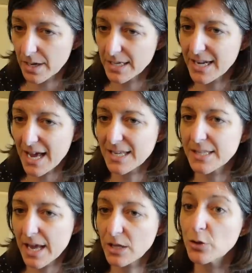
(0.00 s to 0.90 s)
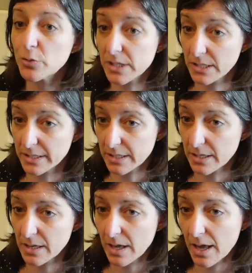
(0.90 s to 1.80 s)
and it has a
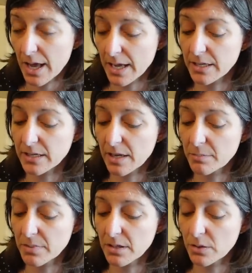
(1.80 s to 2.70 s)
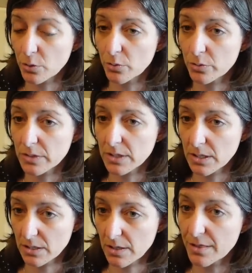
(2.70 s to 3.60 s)
utility and it can be used
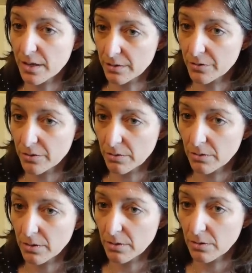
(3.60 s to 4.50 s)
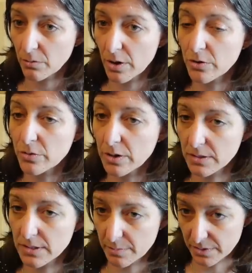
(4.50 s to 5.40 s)
in a theater where you
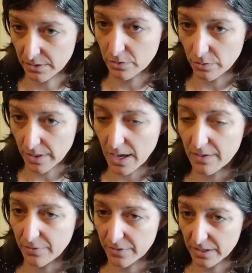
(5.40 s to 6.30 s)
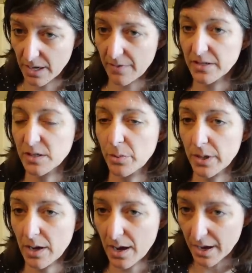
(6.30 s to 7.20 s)
can substitute that for then having to
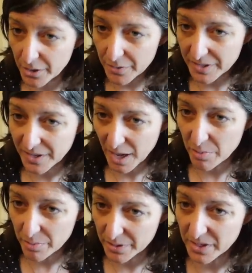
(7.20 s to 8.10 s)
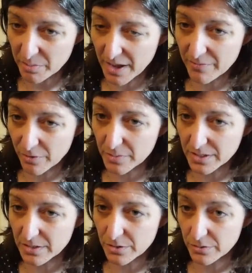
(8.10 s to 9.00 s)
bring a higher end capability platform
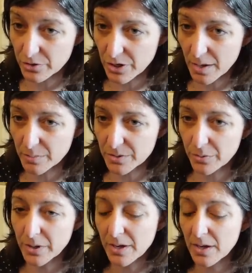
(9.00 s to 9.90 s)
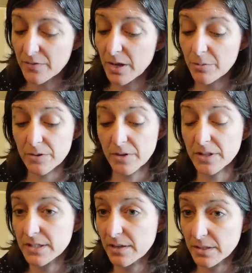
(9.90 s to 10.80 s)
in to do the job. So if you get rid of all
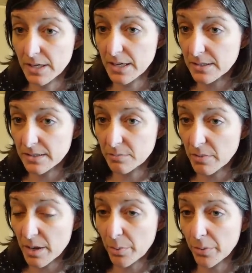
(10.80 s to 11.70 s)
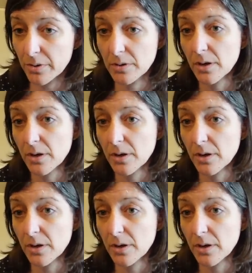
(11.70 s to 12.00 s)
these LCSs in Mayport,